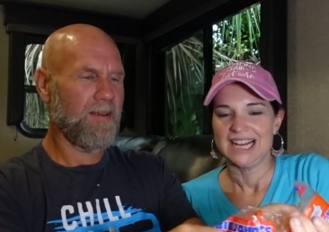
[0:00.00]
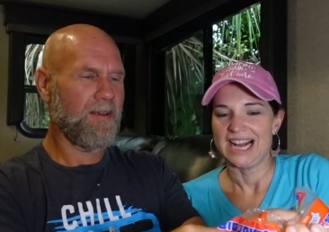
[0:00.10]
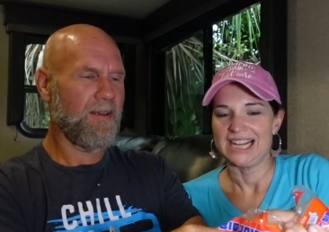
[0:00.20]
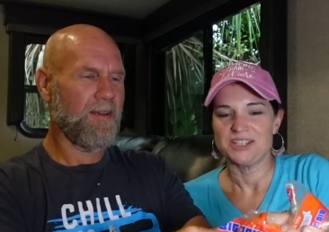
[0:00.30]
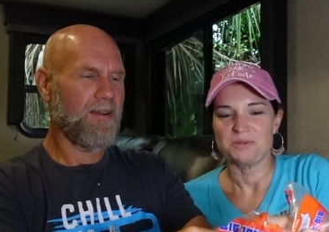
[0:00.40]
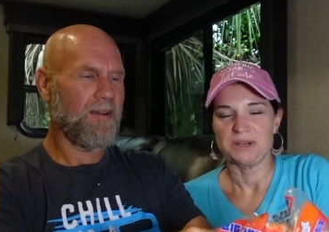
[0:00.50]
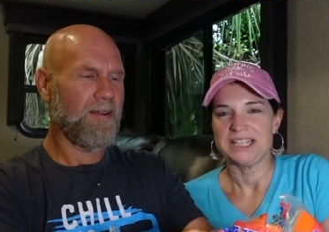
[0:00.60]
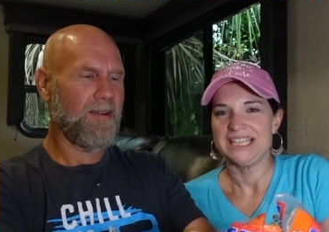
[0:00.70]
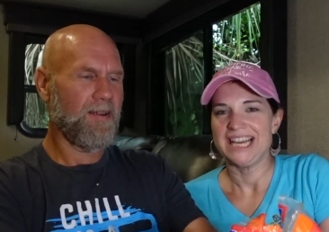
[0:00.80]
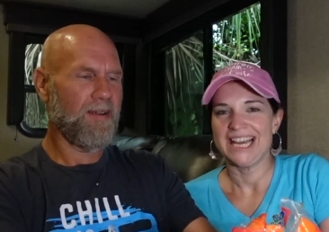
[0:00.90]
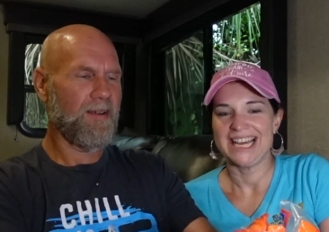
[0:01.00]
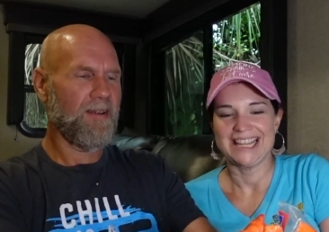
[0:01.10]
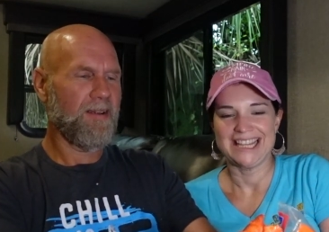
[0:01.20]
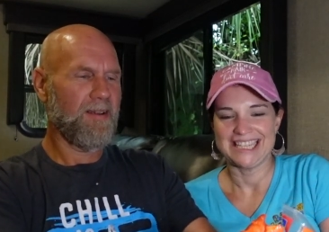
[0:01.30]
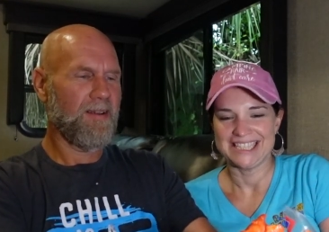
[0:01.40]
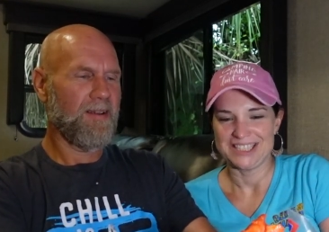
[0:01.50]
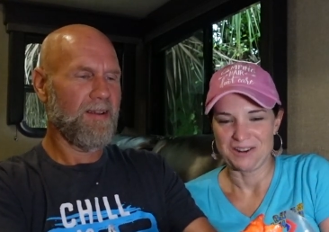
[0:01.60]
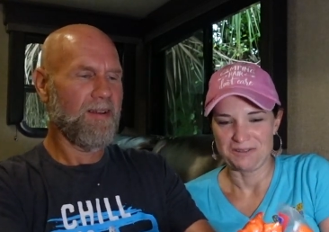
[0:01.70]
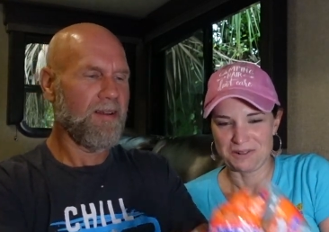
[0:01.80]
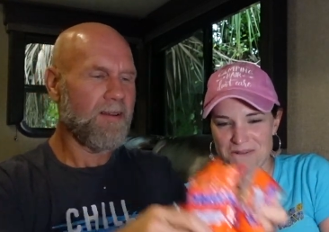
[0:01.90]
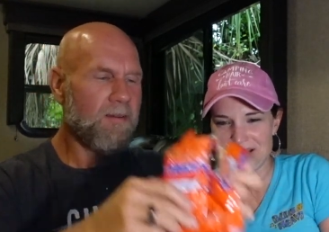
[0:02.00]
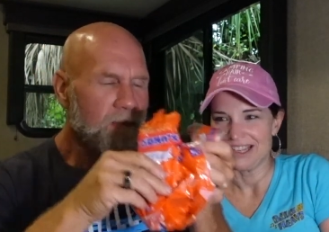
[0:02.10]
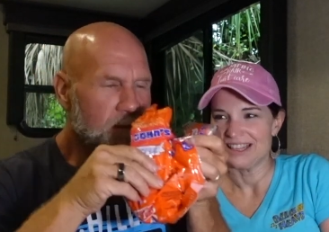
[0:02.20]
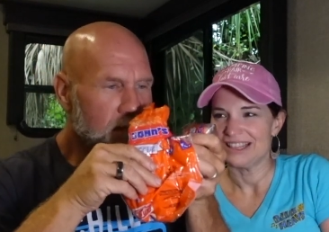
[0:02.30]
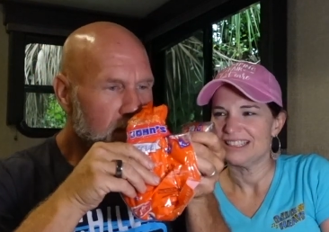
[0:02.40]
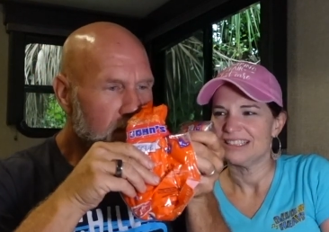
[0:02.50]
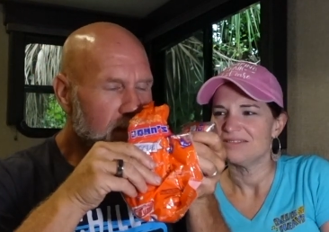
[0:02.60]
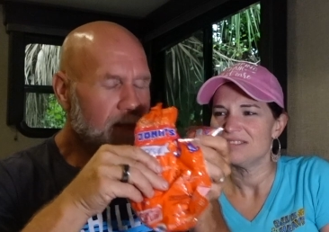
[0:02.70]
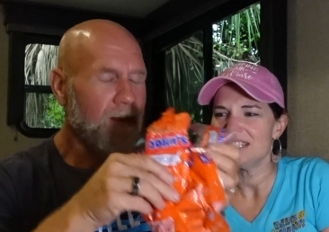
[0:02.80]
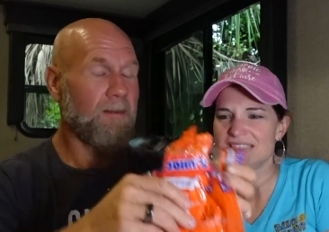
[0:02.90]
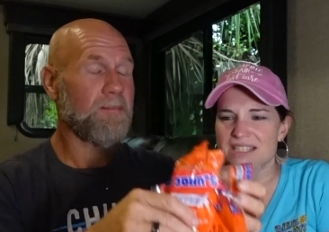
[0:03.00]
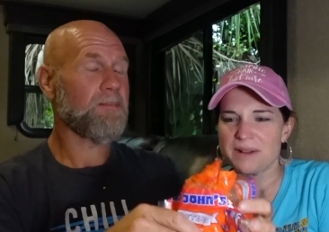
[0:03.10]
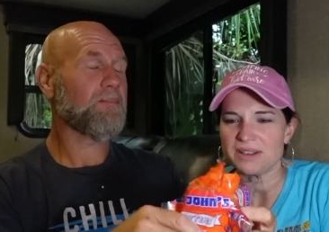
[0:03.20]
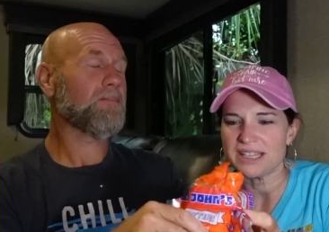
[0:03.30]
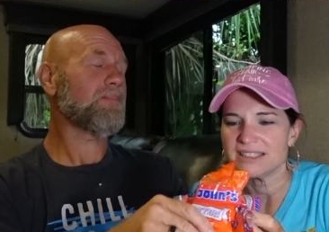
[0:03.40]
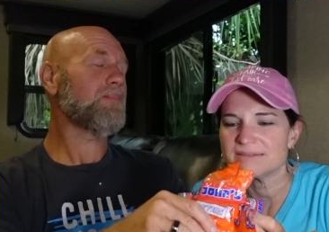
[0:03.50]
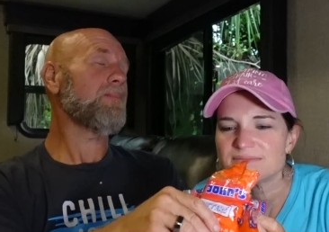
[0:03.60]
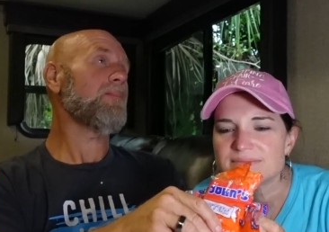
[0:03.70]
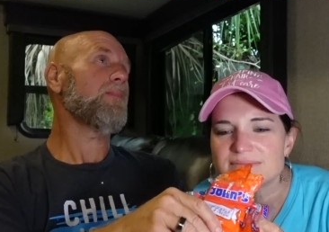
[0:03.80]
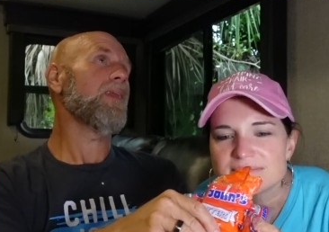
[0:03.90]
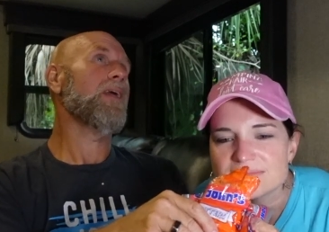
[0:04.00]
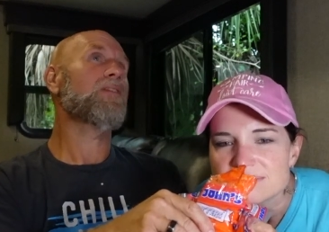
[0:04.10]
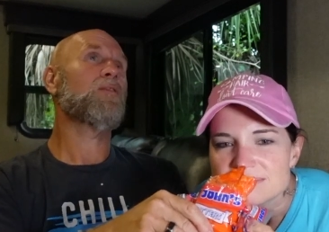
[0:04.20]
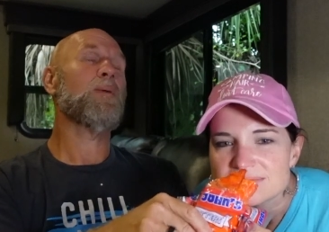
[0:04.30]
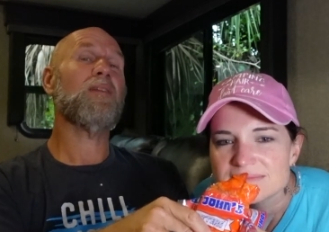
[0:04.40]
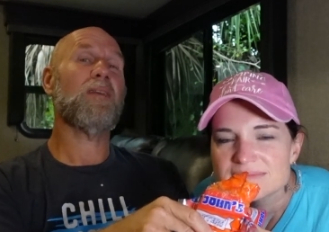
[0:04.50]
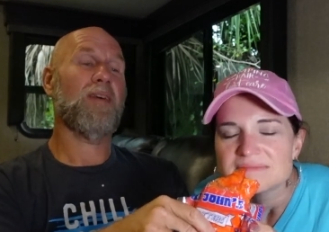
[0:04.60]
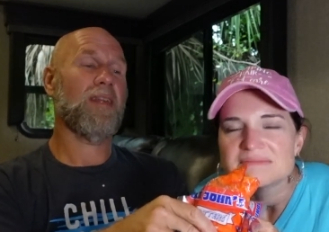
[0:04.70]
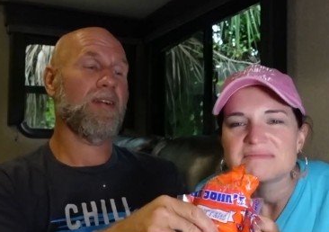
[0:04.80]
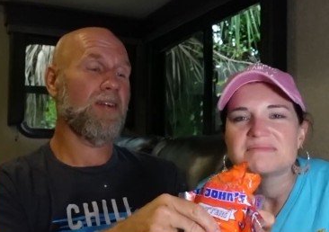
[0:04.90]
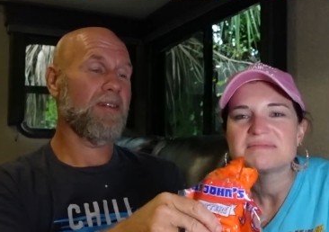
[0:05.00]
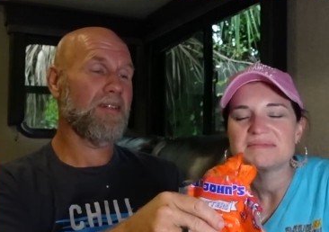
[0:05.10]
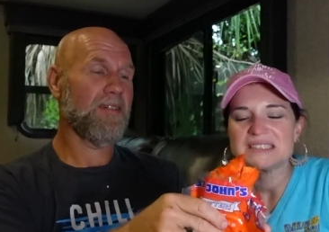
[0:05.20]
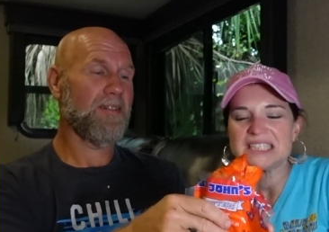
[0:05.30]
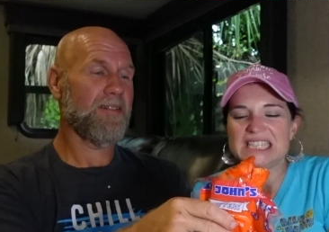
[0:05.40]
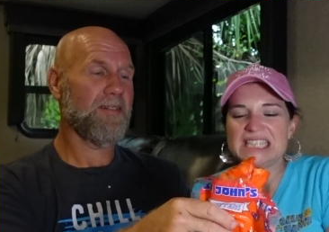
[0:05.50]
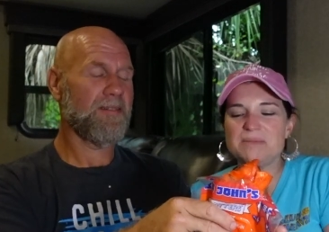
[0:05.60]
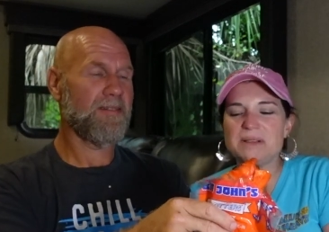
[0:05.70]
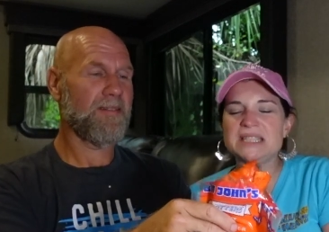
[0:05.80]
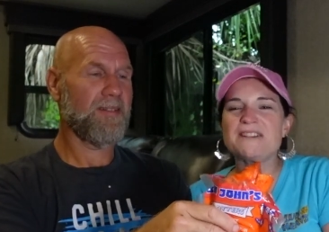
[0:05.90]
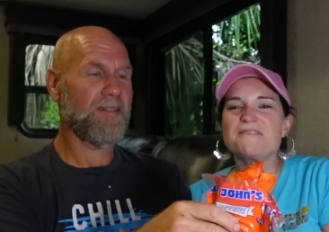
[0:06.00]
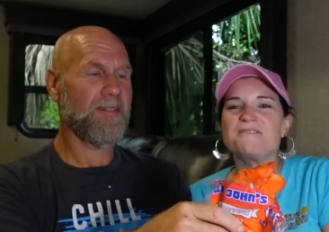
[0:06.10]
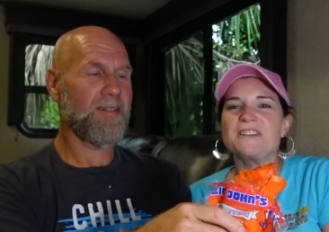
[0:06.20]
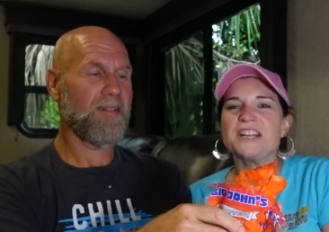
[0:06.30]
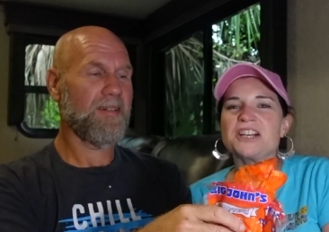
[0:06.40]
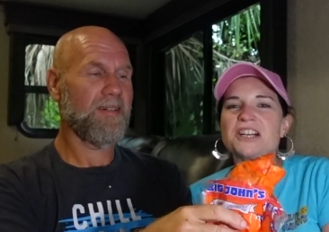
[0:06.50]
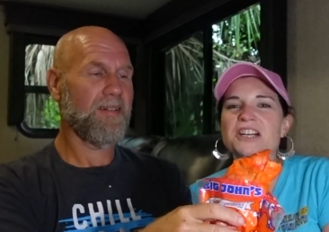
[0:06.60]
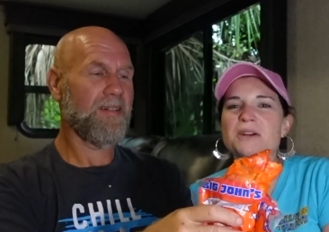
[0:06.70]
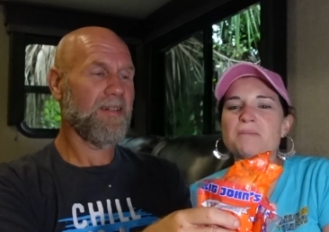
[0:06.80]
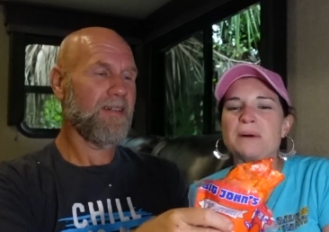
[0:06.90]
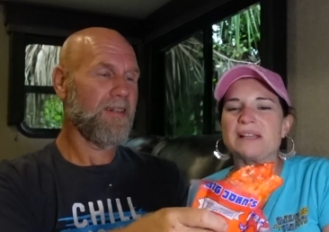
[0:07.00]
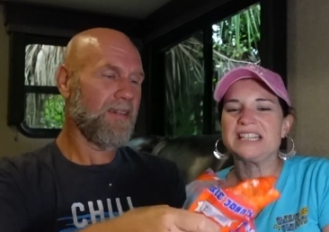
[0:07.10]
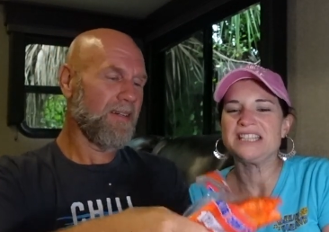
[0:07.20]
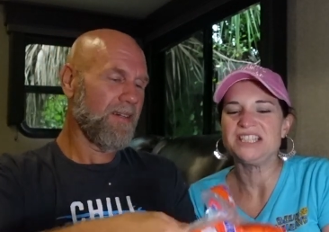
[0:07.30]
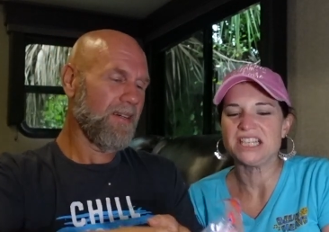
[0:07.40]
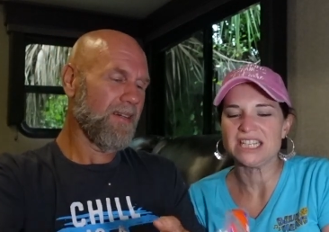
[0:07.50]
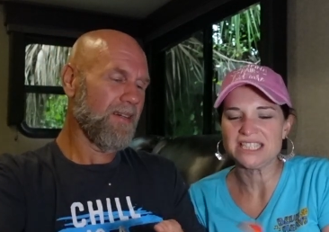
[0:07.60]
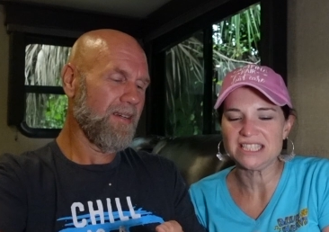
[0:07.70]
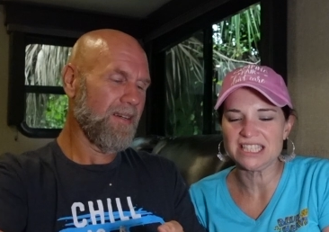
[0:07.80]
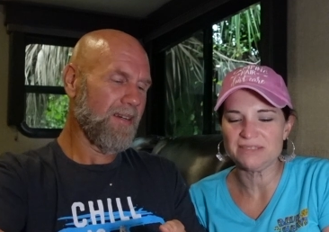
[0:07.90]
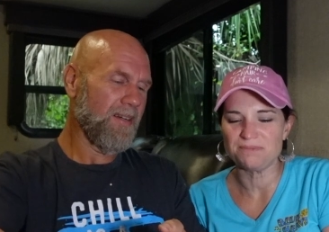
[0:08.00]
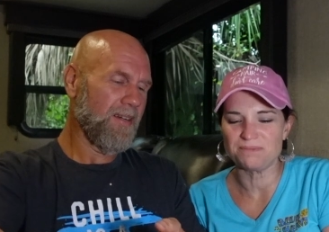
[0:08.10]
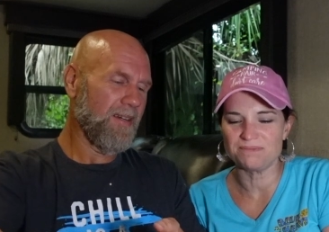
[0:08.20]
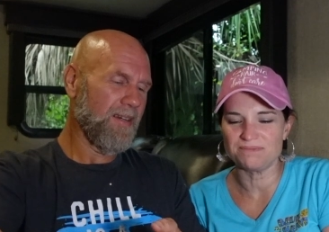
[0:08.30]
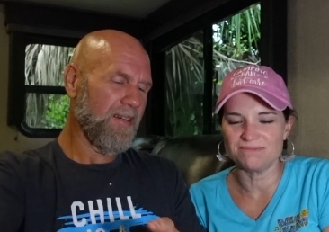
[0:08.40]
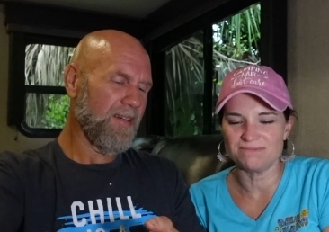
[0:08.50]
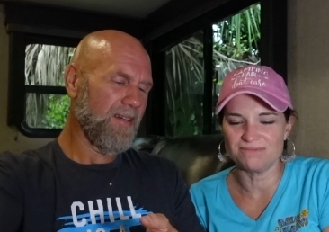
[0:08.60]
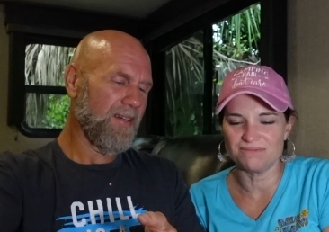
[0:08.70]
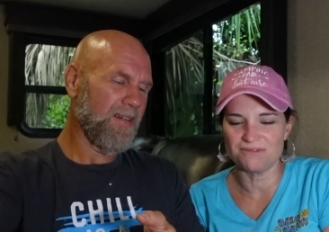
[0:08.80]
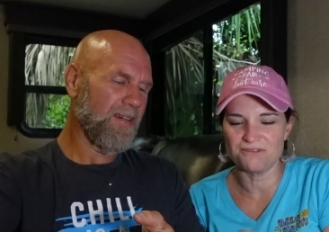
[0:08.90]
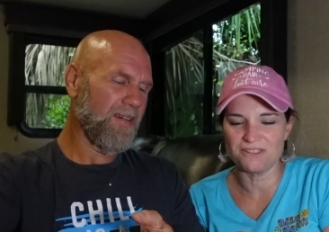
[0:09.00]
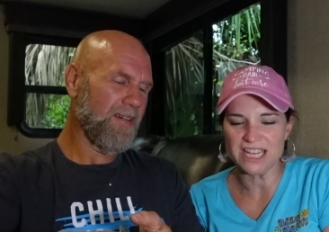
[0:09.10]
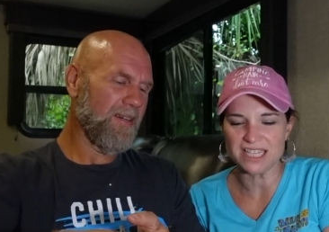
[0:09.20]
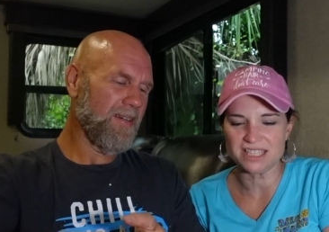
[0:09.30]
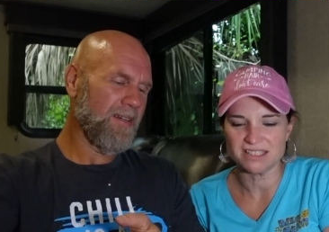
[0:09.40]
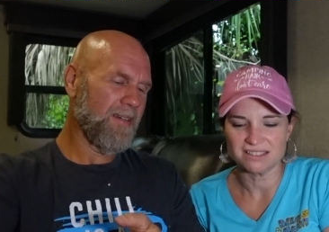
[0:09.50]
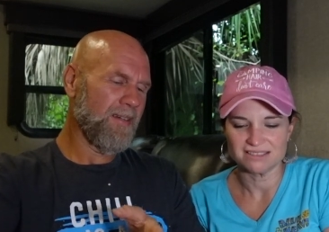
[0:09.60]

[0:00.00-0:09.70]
Speaker 1: I just want to get this over with. What does it smell like?
Speaker 2: It smells like vinegar.
Speaker 1: It smells like vinegar, but like dusty... feet.